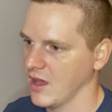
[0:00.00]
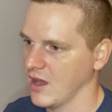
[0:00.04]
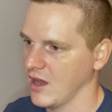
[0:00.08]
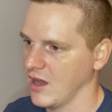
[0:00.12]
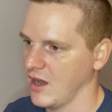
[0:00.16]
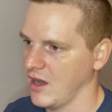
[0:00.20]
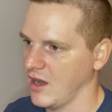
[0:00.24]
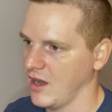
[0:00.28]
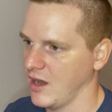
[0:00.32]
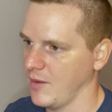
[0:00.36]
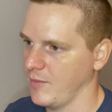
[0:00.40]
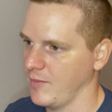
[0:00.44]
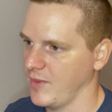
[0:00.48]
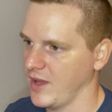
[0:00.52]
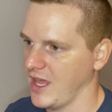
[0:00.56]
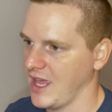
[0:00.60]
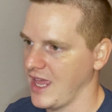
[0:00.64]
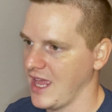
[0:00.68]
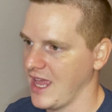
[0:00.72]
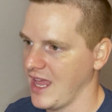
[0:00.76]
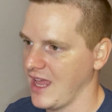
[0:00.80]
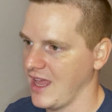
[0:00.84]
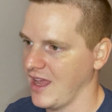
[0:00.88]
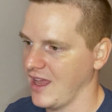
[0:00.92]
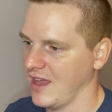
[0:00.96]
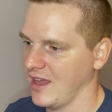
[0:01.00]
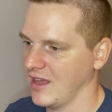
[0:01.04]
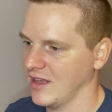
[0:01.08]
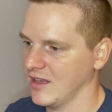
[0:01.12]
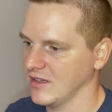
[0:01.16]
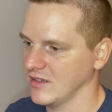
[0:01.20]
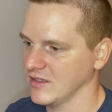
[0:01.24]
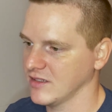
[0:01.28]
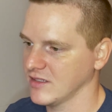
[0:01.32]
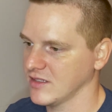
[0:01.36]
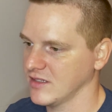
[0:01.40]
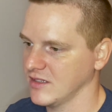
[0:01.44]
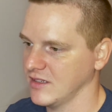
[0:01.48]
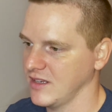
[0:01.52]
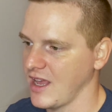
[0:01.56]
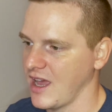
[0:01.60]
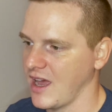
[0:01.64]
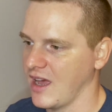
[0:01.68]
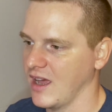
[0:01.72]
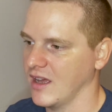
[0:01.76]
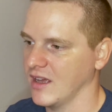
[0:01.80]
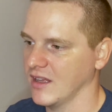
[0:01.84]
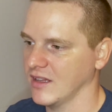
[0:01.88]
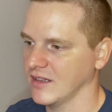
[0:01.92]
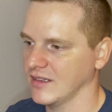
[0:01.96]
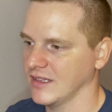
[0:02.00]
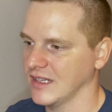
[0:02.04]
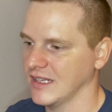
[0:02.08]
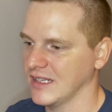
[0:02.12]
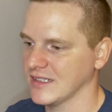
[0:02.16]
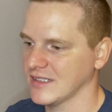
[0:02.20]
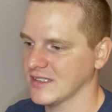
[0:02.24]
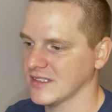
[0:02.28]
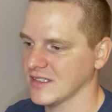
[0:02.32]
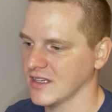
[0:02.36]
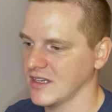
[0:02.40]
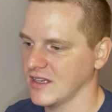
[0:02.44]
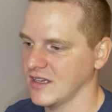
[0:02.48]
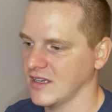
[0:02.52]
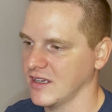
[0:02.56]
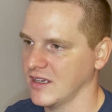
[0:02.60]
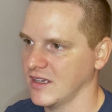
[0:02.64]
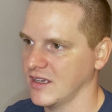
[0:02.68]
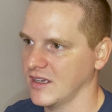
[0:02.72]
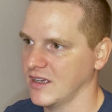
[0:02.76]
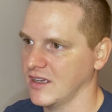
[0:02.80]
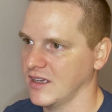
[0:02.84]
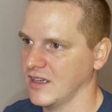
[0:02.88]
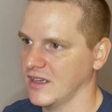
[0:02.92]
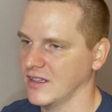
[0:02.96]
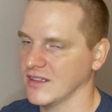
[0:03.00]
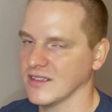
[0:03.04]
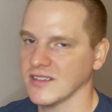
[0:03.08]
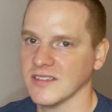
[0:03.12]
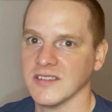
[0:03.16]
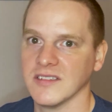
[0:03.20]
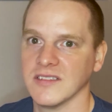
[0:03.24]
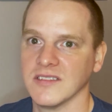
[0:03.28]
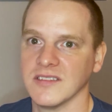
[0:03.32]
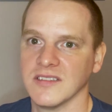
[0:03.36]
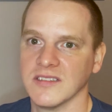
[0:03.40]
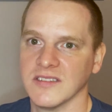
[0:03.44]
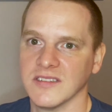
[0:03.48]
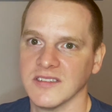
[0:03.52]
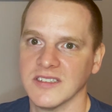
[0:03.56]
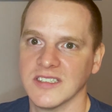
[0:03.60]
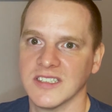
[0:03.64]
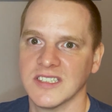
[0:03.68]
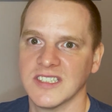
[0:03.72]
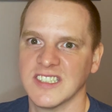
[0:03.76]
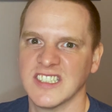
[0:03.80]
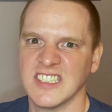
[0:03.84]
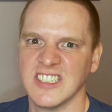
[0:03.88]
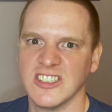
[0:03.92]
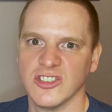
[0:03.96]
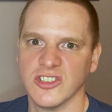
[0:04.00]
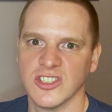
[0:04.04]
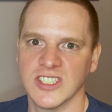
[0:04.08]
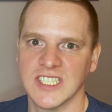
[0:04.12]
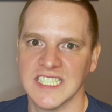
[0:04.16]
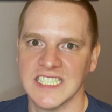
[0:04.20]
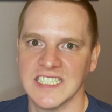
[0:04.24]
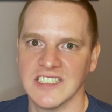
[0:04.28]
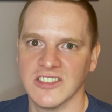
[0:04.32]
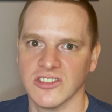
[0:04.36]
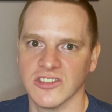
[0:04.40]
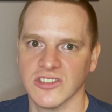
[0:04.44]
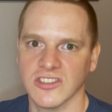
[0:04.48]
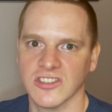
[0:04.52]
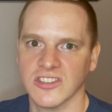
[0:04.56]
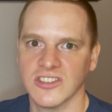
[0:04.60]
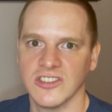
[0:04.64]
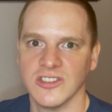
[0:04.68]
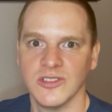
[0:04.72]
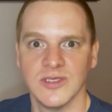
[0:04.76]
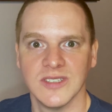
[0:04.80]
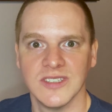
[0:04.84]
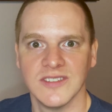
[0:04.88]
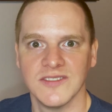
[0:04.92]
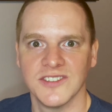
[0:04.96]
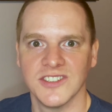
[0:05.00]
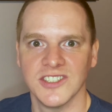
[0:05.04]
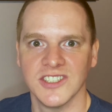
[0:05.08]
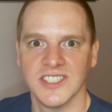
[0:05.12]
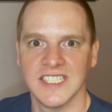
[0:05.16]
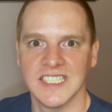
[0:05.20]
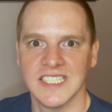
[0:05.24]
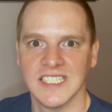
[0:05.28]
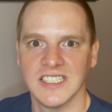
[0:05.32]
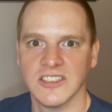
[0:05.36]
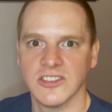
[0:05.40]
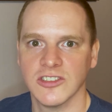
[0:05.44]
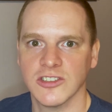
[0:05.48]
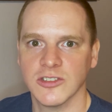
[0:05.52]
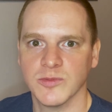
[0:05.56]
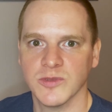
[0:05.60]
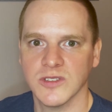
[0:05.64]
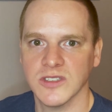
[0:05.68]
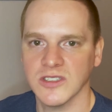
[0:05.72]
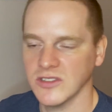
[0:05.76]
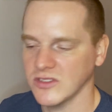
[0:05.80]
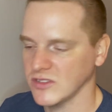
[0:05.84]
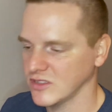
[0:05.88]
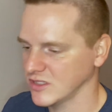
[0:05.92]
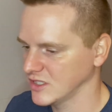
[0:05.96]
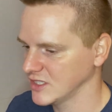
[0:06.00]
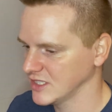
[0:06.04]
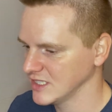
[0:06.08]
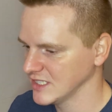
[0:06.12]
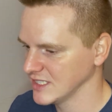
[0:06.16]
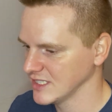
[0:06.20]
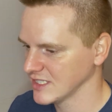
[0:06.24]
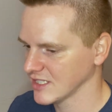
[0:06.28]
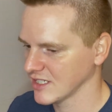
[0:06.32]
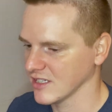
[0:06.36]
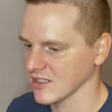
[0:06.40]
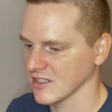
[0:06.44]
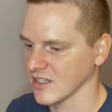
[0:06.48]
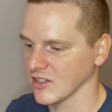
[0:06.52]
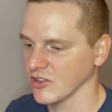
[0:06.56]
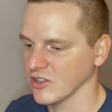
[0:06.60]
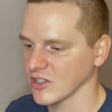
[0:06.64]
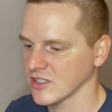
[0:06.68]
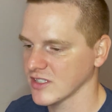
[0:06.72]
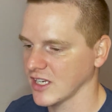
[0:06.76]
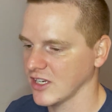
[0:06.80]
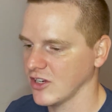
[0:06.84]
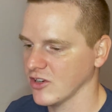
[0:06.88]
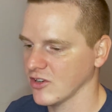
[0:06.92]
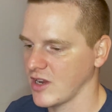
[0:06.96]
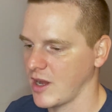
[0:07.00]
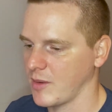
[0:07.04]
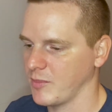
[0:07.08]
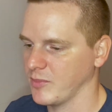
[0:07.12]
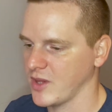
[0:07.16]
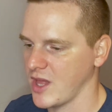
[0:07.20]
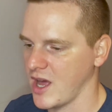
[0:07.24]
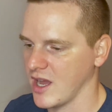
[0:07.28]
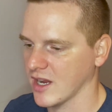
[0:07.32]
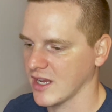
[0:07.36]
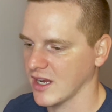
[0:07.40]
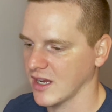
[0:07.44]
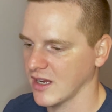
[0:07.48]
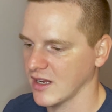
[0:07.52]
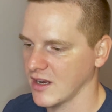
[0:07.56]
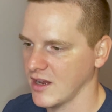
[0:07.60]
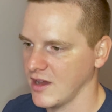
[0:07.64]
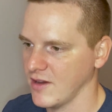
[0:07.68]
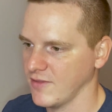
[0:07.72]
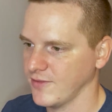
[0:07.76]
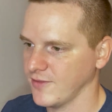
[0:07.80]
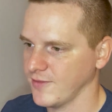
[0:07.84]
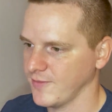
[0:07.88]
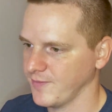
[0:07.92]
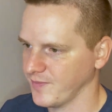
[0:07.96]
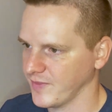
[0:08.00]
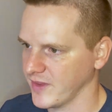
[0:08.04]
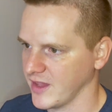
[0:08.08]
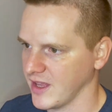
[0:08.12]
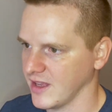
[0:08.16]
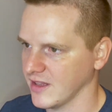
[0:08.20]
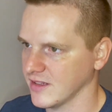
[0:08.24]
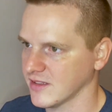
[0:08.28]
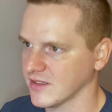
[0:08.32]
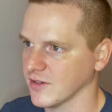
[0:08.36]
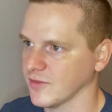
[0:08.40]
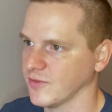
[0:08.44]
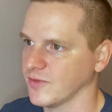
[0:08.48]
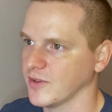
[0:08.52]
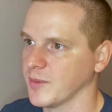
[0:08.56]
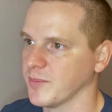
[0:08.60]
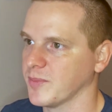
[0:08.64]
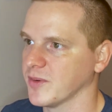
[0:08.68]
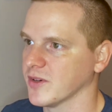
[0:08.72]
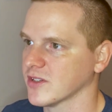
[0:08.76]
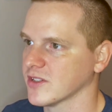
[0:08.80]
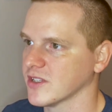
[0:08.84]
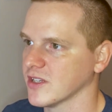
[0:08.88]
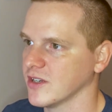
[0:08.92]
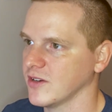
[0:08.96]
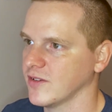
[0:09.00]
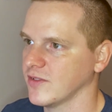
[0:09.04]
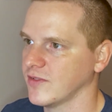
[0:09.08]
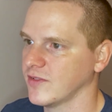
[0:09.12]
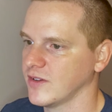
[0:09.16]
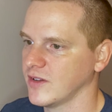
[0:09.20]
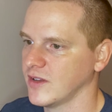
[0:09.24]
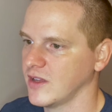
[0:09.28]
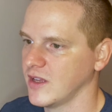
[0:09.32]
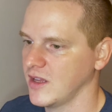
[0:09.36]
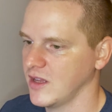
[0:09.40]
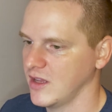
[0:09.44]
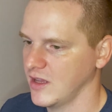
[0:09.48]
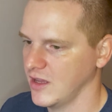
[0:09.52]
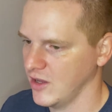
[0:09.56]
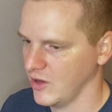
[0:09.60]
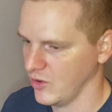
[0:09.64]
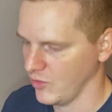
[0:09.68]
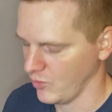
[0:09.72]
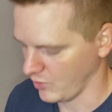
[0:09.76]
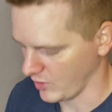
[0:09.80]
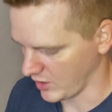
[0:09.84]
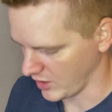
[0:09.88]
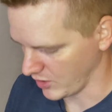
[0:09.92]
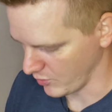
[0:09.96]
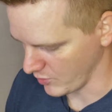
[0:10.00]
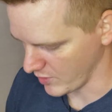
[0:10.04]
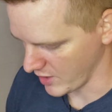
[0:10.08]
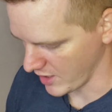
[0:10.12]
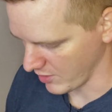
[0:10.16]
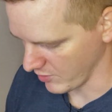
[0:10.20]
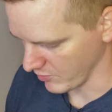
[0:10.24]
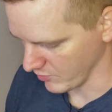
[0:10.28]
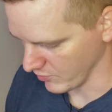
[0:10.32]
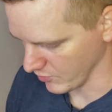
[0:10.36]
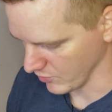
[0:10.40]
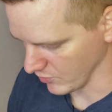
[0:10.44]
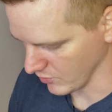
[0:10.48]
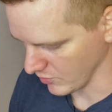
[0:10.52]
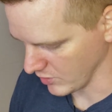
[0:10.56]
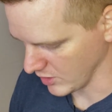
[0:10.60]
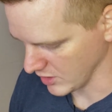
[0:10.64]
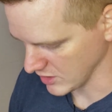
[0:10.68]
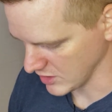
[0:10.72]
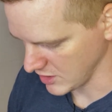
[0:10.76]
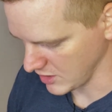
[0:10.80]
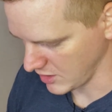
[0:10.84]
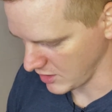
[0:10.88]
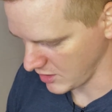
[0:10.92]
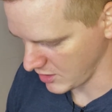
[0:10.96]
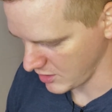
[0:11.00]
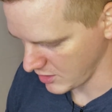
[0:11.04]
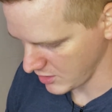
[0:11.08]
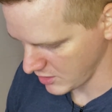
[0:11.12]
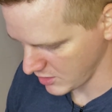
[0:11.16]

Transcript: And yeah, let's see your gainers. Do you have good gainers, bro? Because it looks like you're not blocking enough to flip yourself. Where you at, Russy?